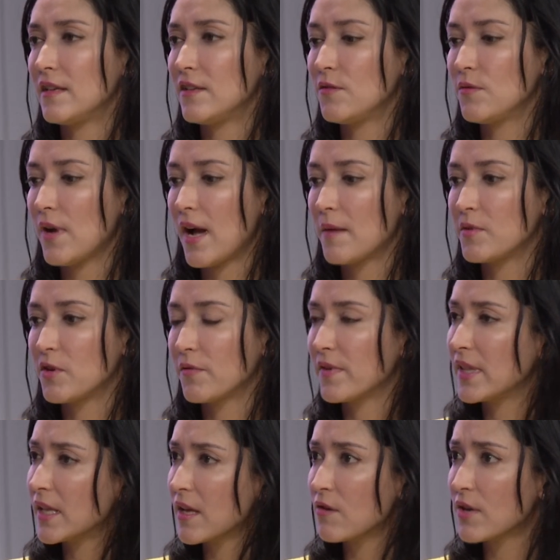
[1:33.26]
you're
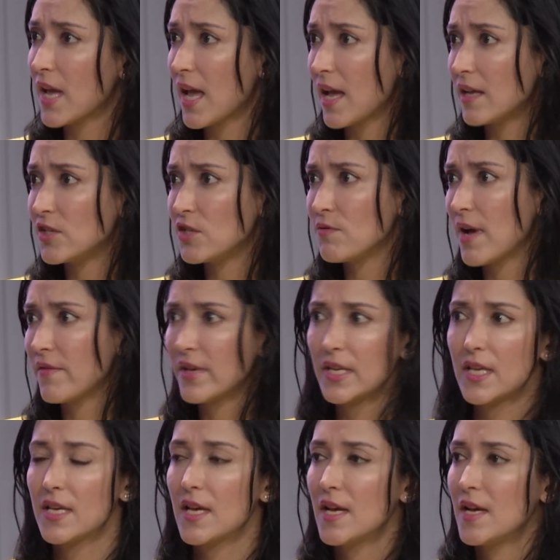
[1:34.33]
feeling okay? Do you have
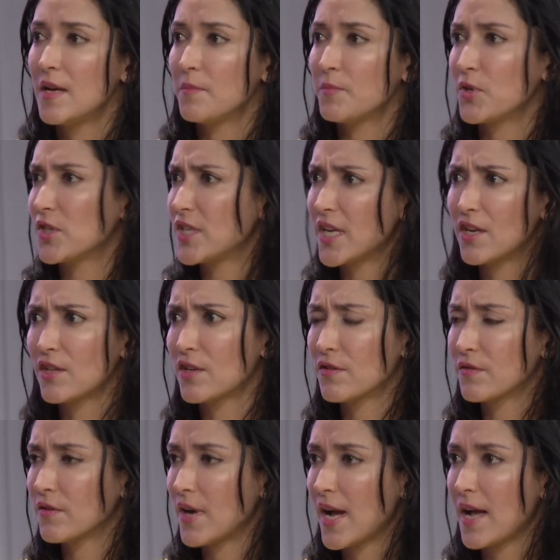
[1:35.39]
any
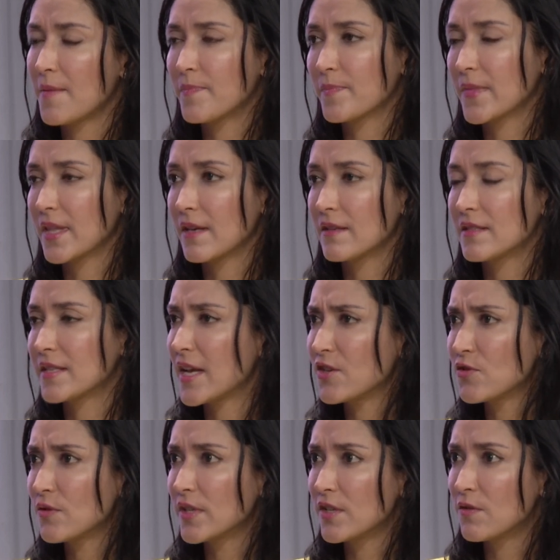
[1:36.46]
particular
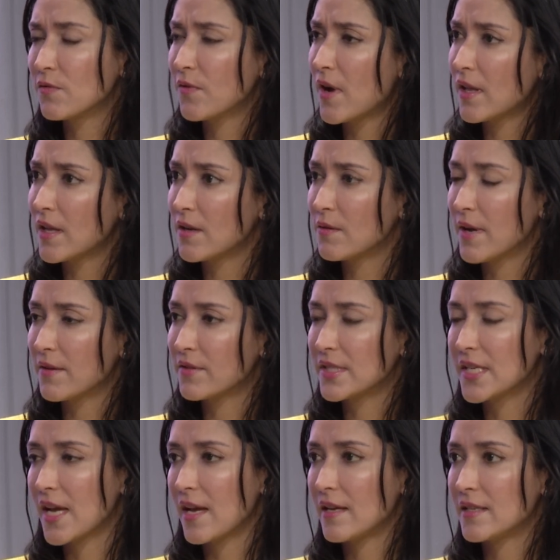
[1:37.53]
schedule that you follow every
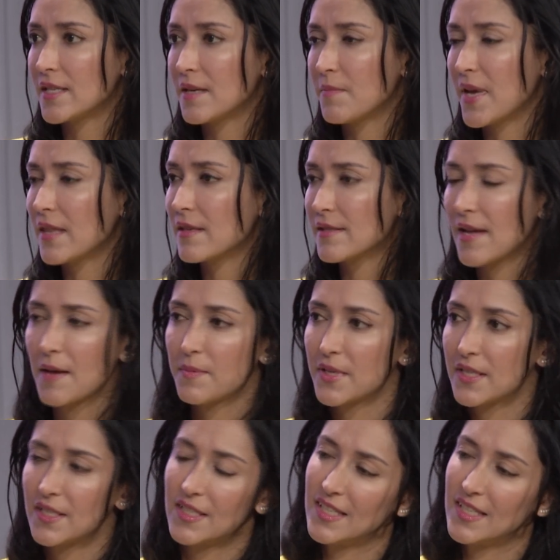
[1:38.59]
day to make this happen?